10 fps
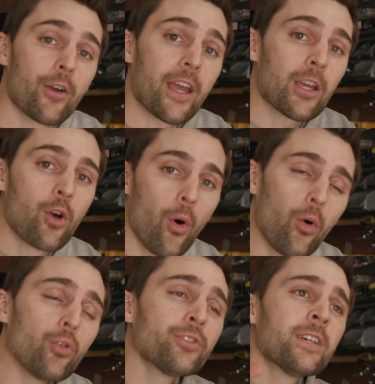Okay,
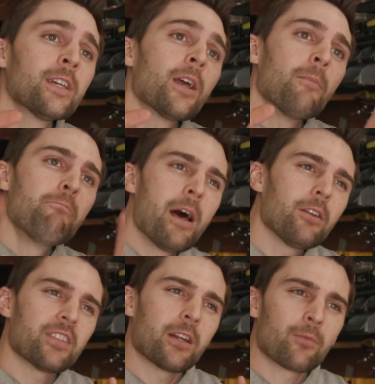gold
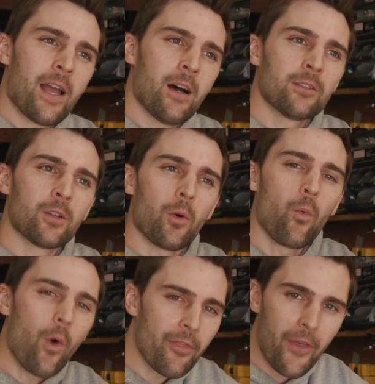melts at around
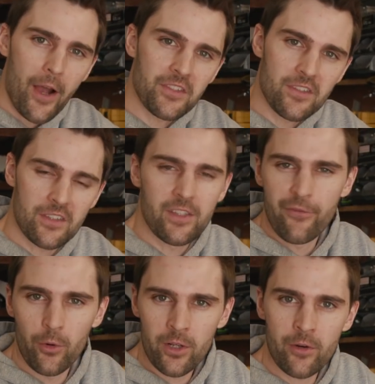
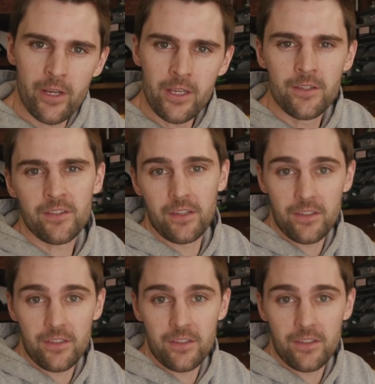1064 degrees